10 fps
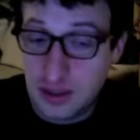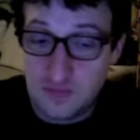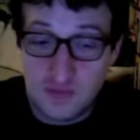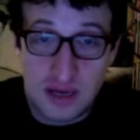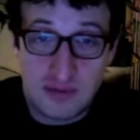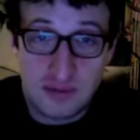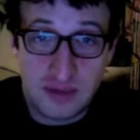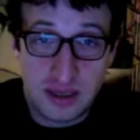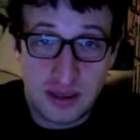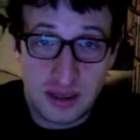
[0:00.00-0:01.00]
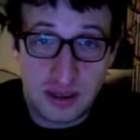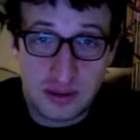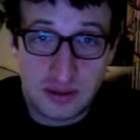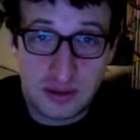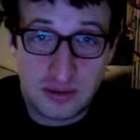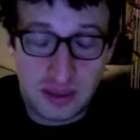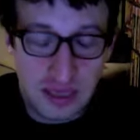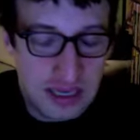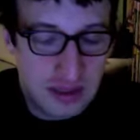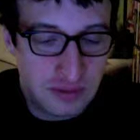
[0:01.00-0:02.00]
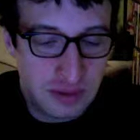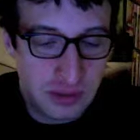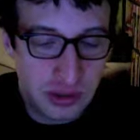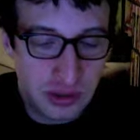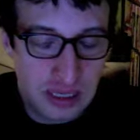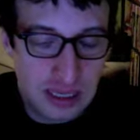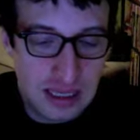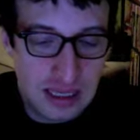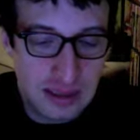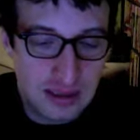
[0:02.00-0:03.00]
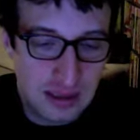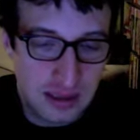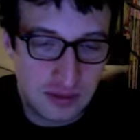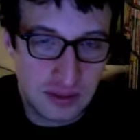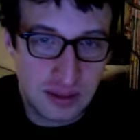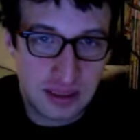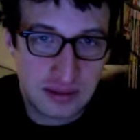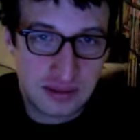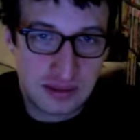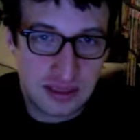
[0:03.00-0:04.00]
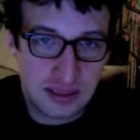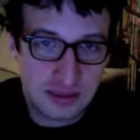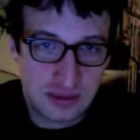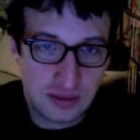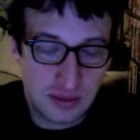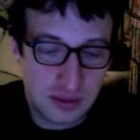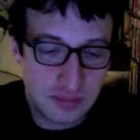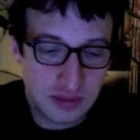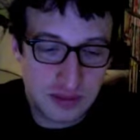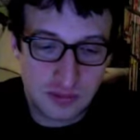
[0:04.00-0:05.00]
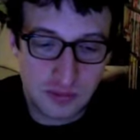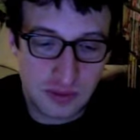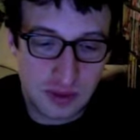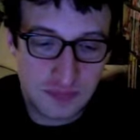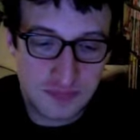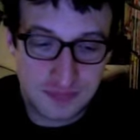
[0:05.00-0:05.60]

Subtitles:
If you haven't read Green Lantern Rebirth and Green Lantern Sinestro Corps War,